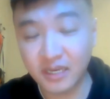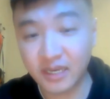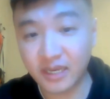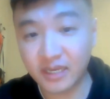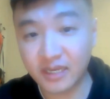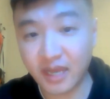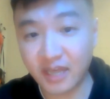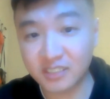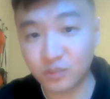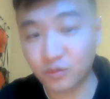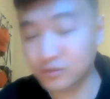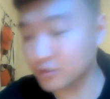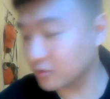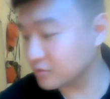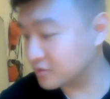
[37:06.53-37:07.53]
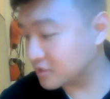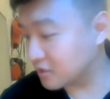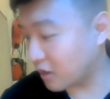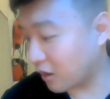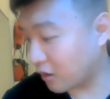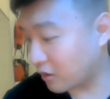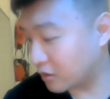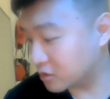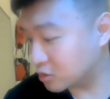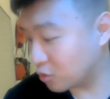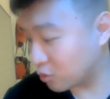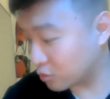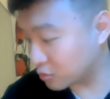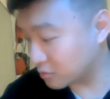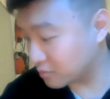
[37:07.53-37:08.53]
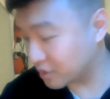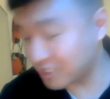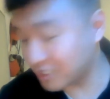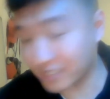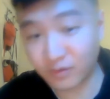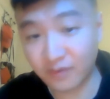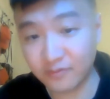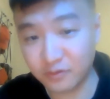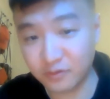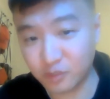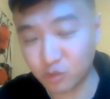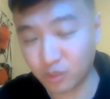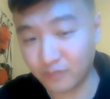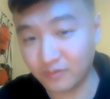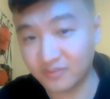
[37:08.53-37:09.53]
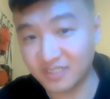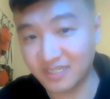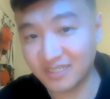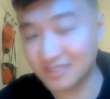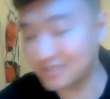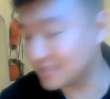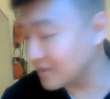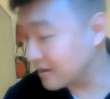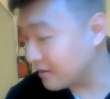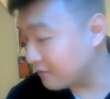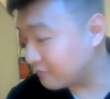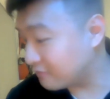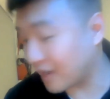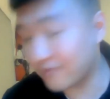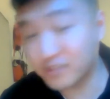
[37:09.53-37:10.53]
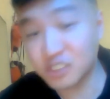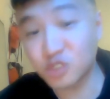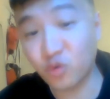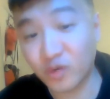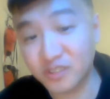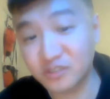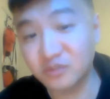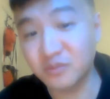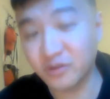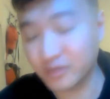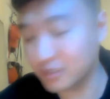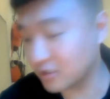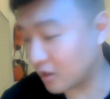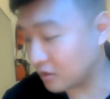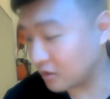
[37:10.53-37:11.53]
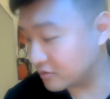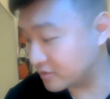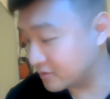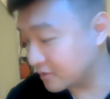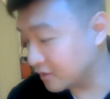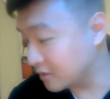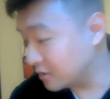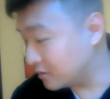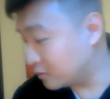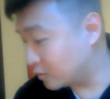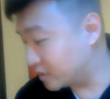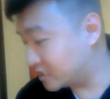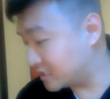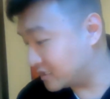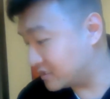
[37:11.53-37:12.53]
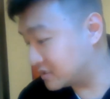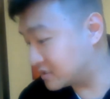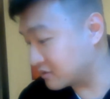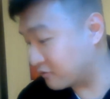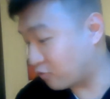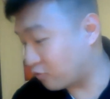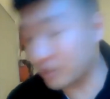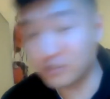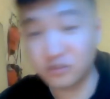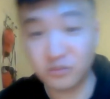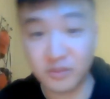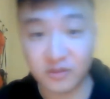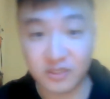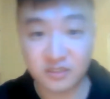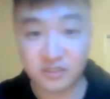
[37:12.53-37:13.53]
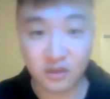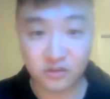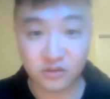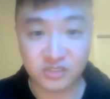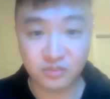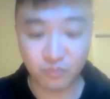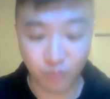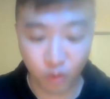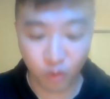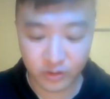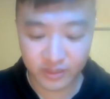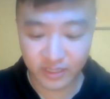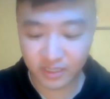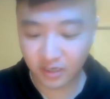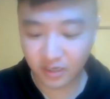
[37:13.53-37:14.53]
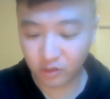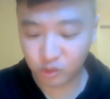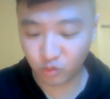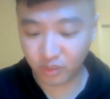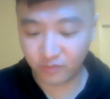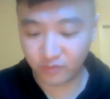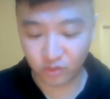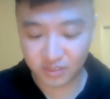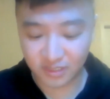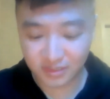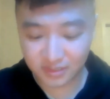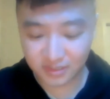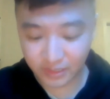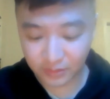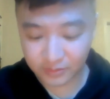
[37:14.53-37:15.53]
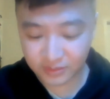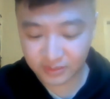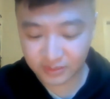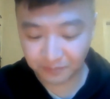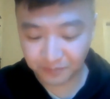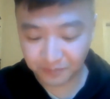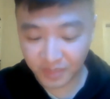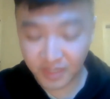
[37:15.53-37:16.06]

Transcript: And as a result, our total projected revenue for 2015 is $522 million, which is $42 million more than our 2014 sales.